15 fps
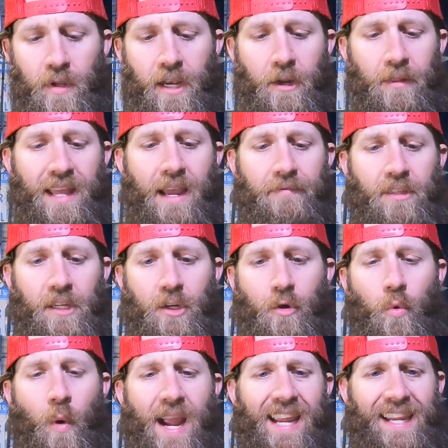I know they have the
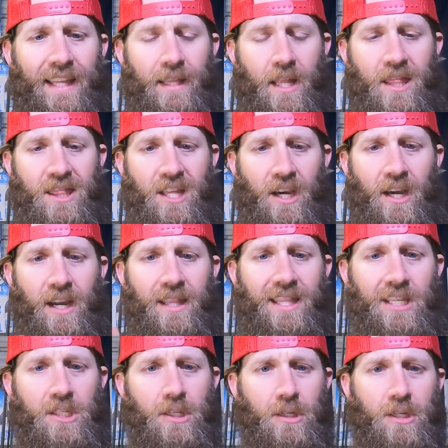Quake and the Thud.
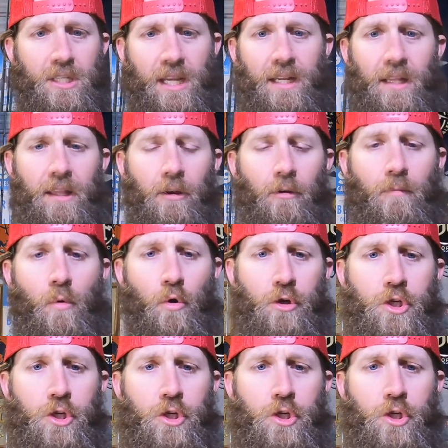This looks like a little more